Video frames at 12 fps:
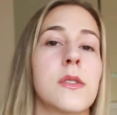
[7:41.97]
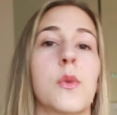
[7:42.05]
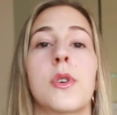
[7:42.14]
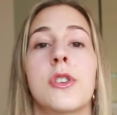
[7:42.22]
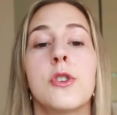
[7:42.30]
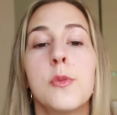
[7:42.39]

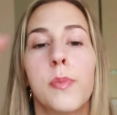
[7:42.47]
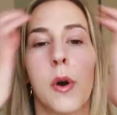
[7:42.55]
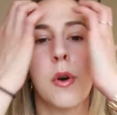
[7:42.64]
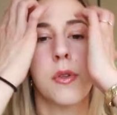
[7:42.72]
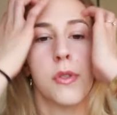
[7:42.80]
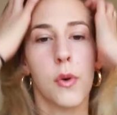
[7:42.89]
or do
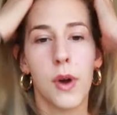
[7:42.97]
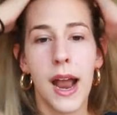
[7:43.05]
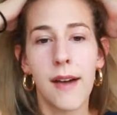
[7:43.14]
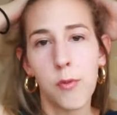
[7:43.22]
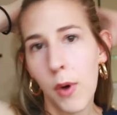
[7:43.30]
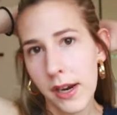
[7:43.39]
both or
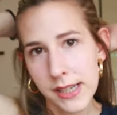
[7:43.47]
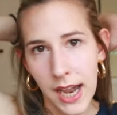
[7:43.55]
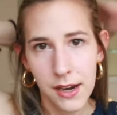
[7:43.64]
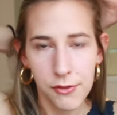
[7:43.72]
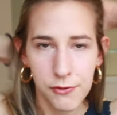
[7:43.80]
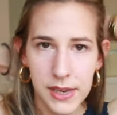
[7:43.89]
have one
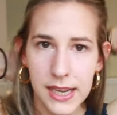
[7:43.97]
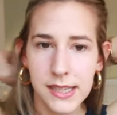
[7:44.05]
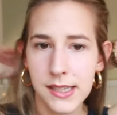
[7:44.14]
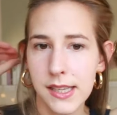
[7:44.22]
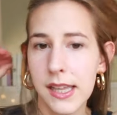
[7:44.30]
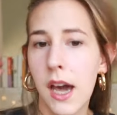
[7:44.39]
kind of feed
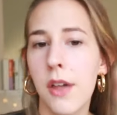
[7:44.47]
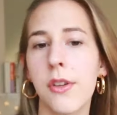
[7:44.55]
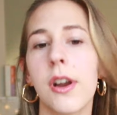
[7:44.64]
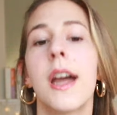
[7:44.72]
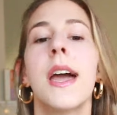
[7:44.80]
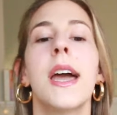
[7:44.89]
into the other.